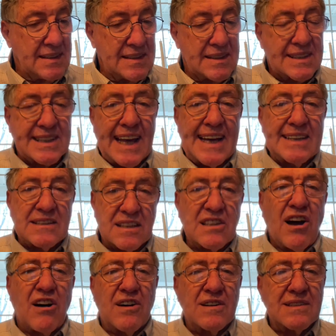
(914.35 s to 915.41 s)
sang
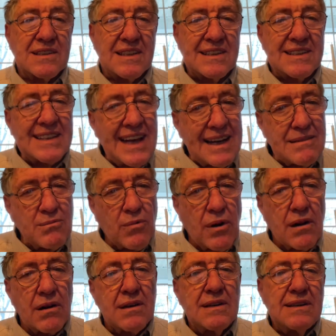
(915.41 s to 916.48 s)
songs that
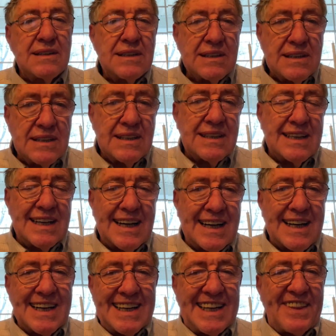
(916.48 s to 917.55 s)
were uh,
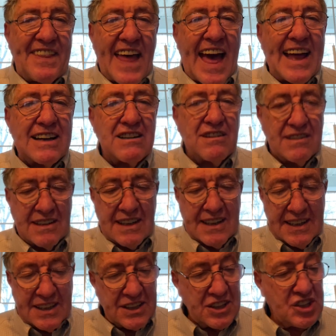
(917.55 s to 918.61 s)
in that
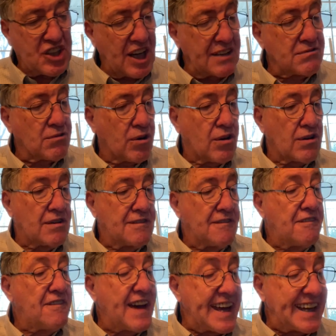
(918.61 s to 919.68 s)
uh, general
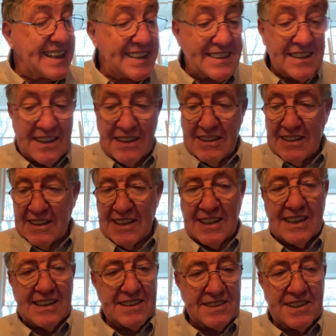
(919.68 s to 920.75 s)
vein
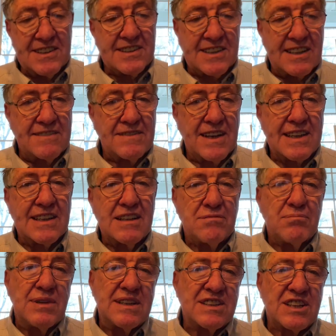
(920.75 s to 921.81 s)
uh, this evening.
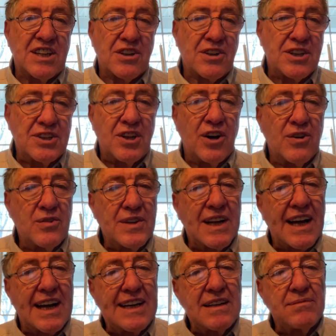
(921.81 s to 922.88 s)
Be still and know that
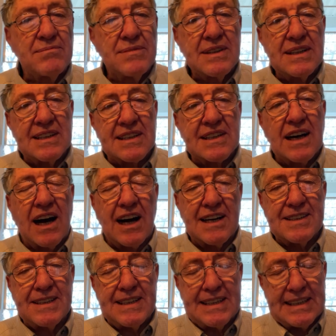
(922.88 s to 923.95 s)
I am
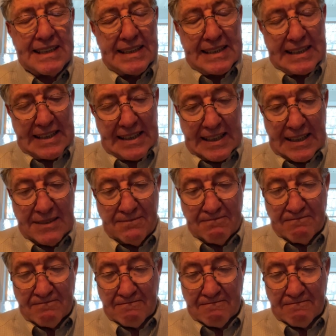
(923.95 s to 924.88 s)
God. Um,